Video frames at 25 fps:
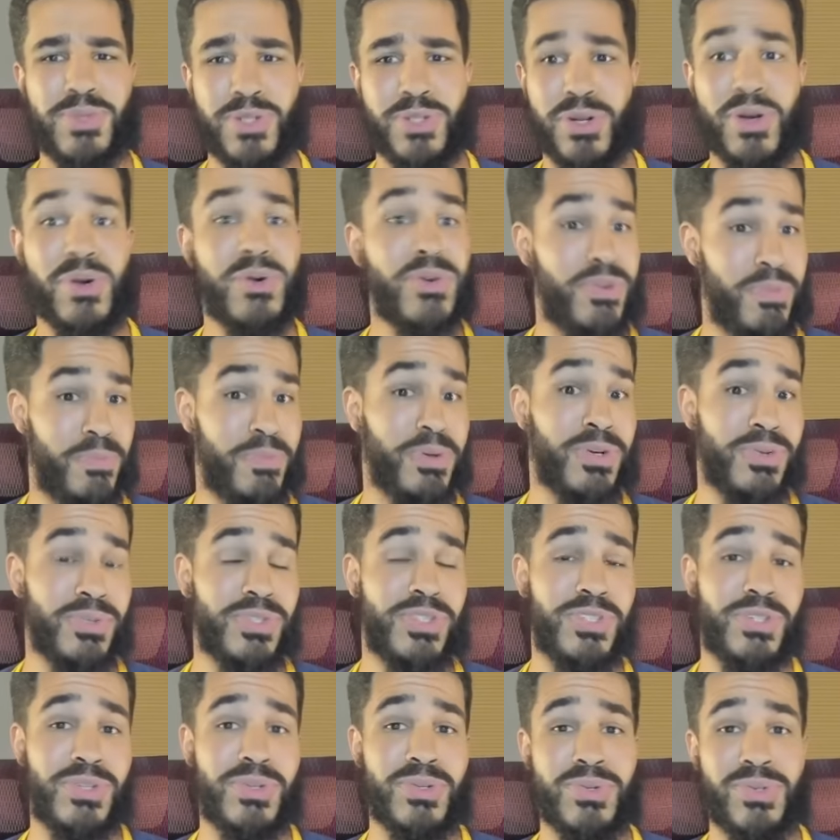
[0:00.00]
you know,
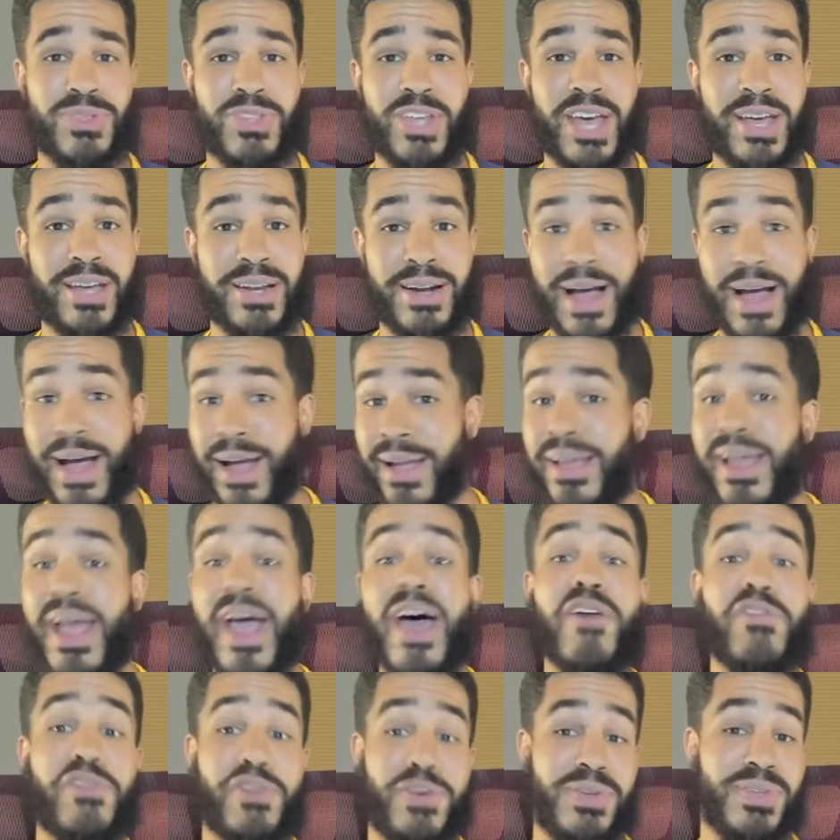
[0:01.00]
Ubuntu, that I
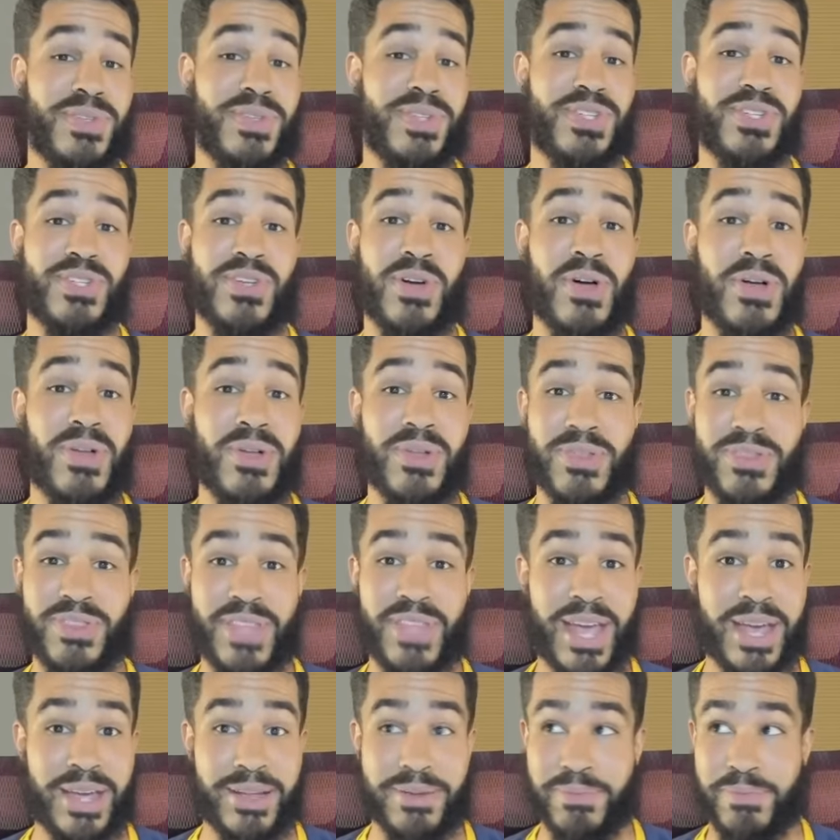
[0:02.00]
ever installed
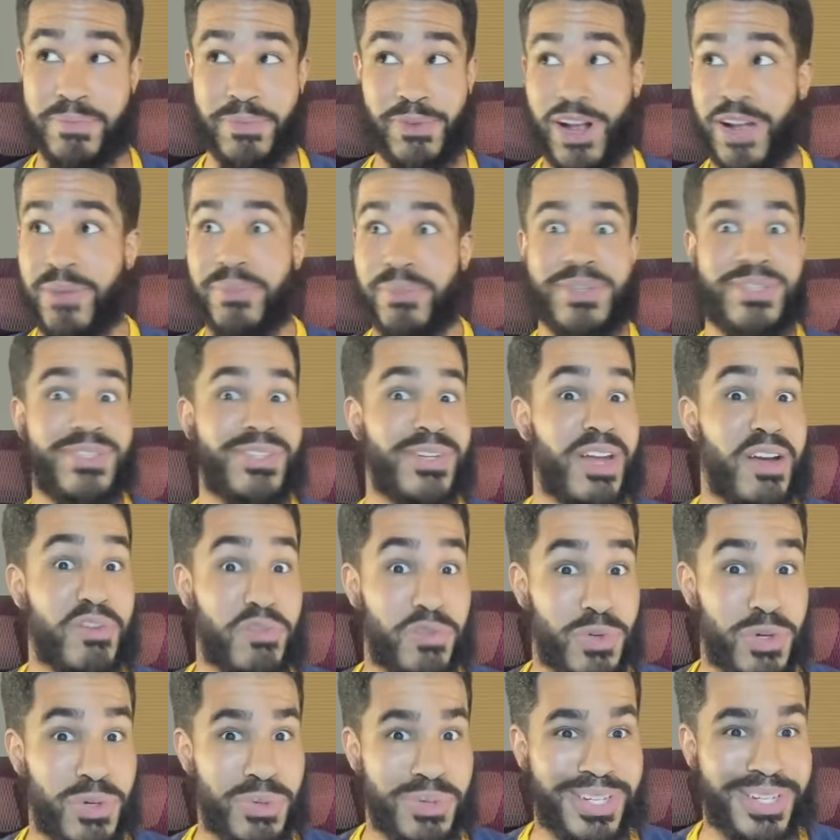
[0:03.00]
that probably didn't have
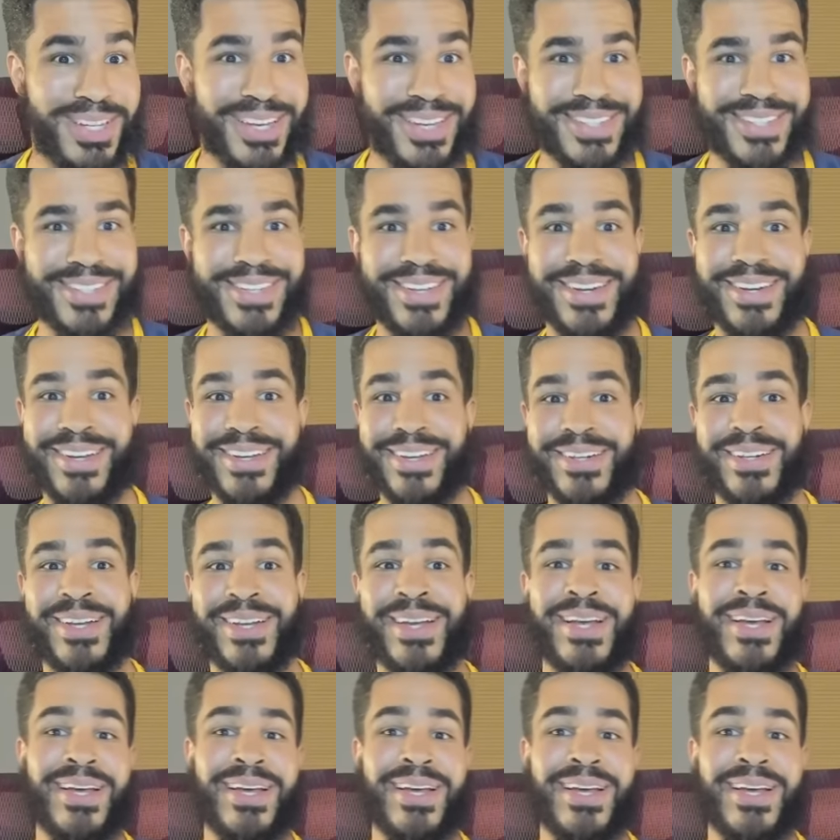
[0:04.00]
rootkits in it.